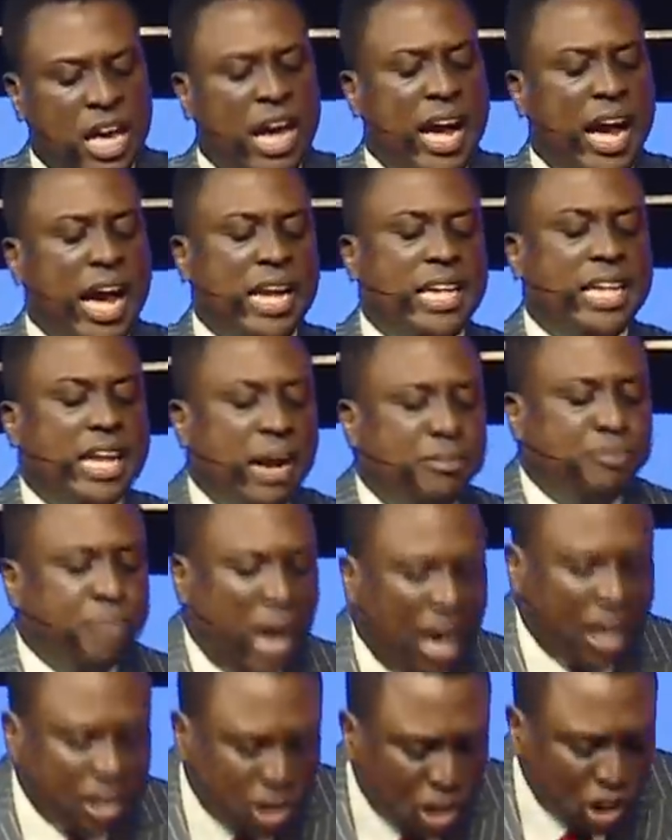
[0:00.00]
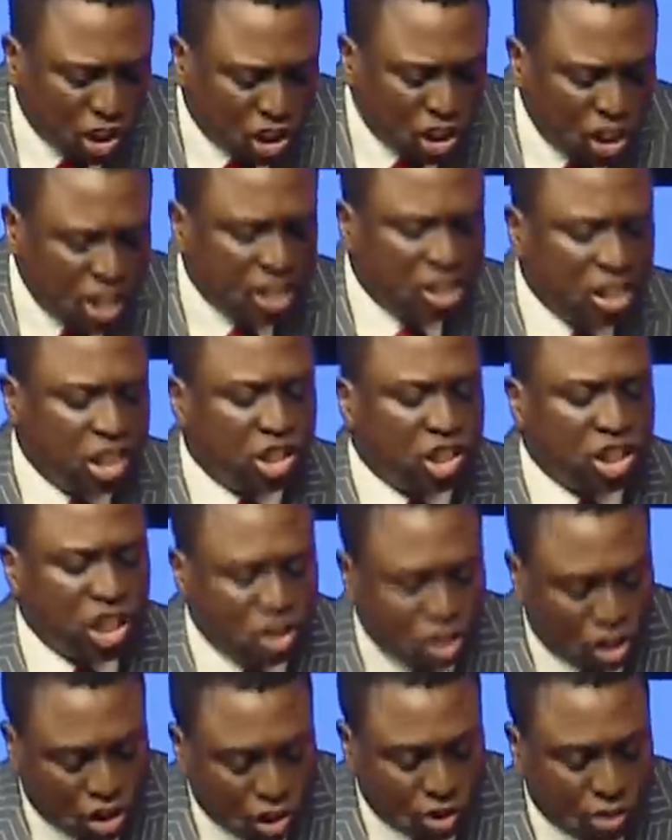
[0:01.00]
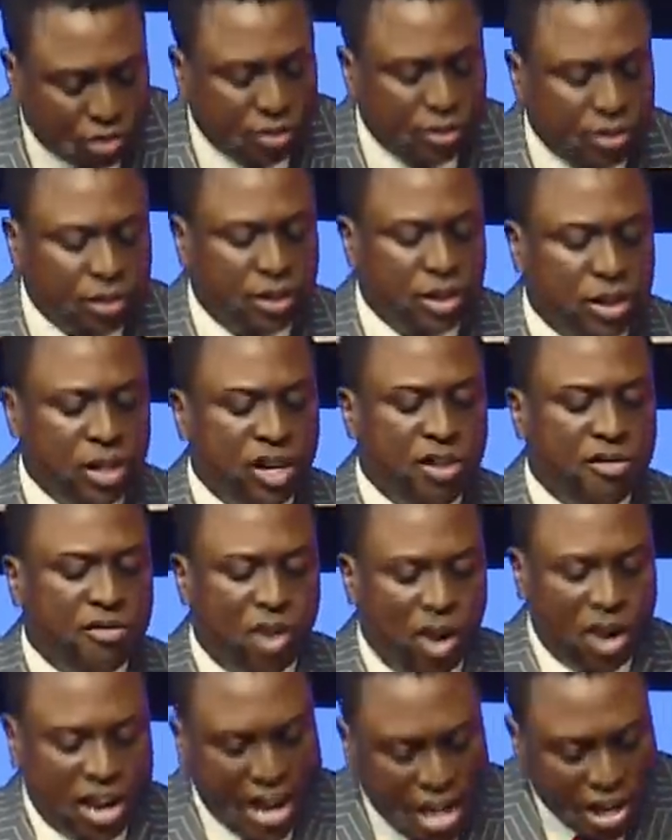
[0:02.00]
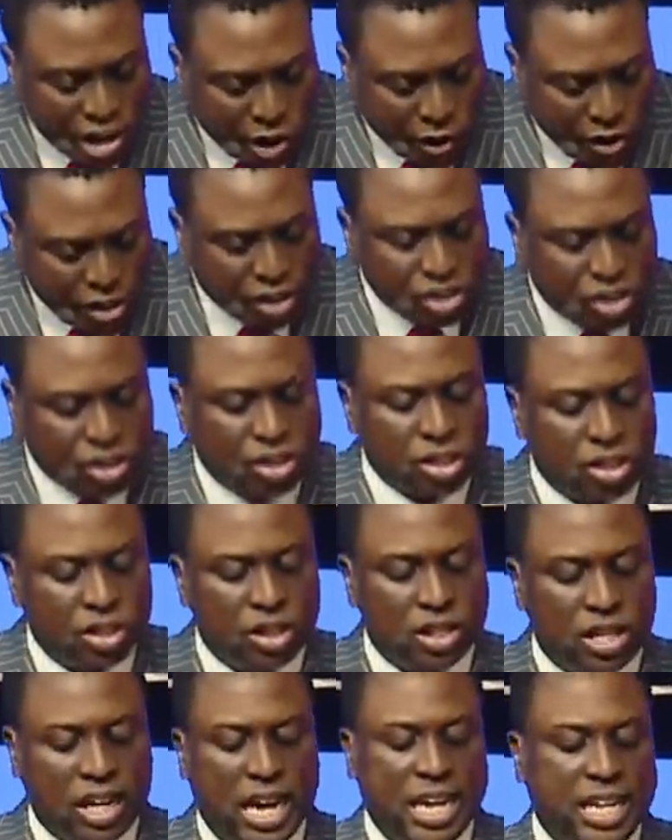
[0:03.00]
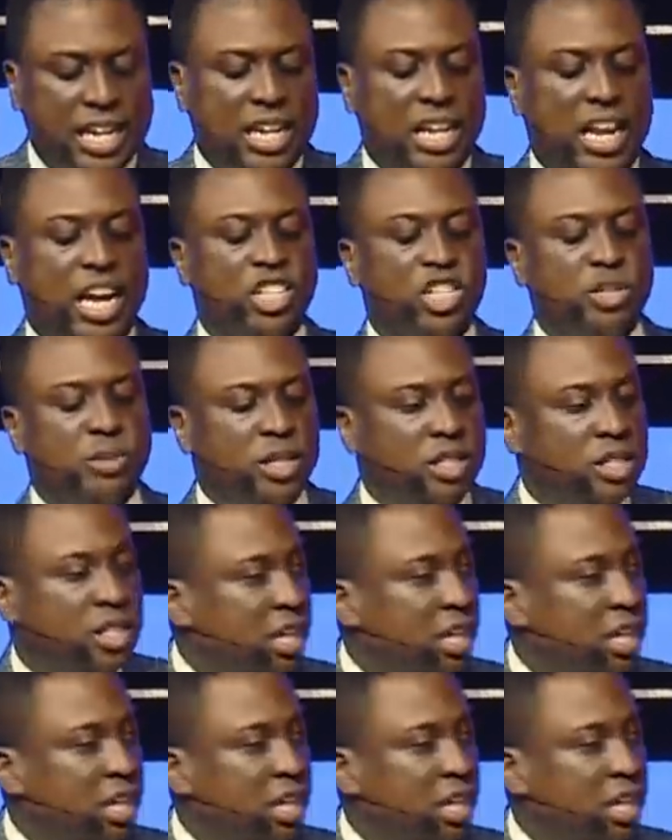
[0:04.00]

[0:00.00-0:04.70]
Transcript: And capacity is essential for increase and enlargement.